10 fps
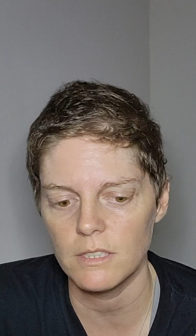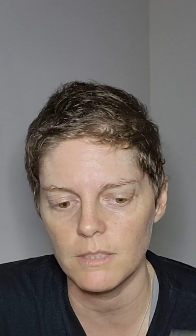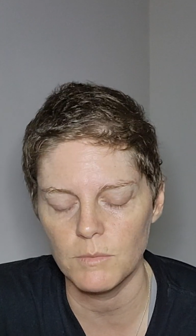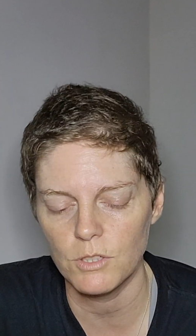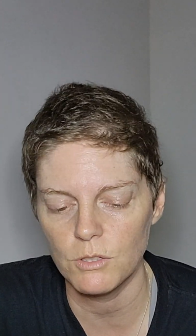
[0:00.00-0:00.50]
Is
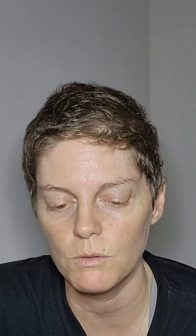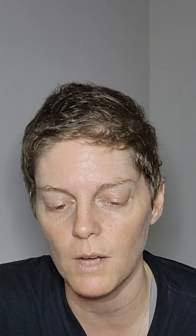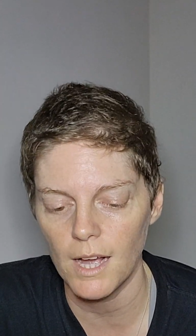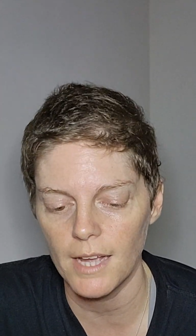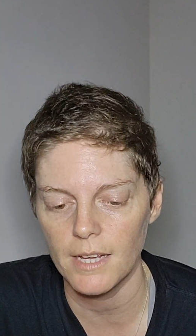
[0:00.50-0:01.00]
someone too
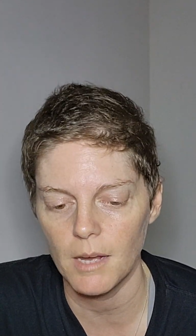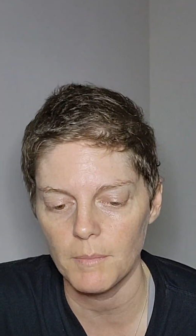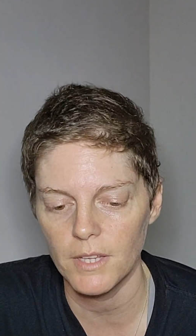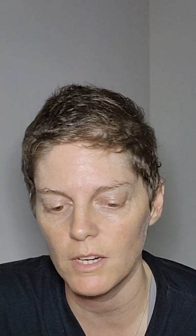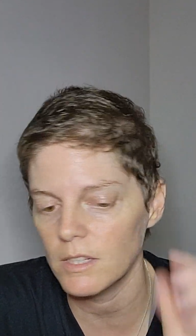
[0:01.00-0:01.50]
high
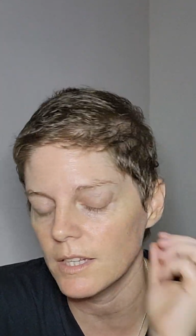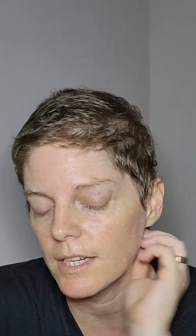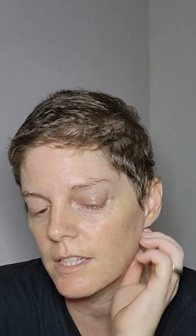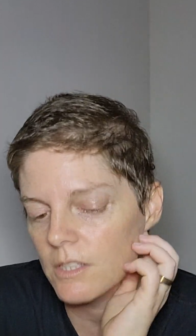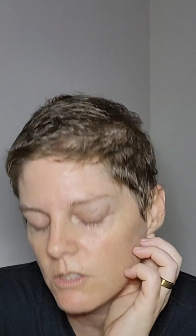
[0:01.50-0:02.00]
up there?
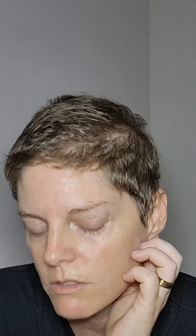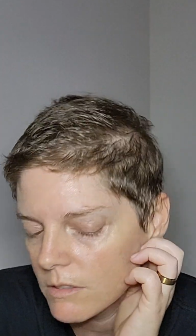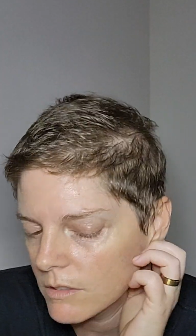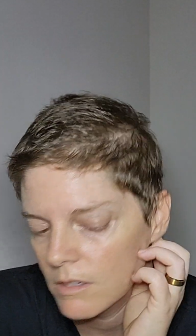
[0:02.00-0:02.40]
Like it's just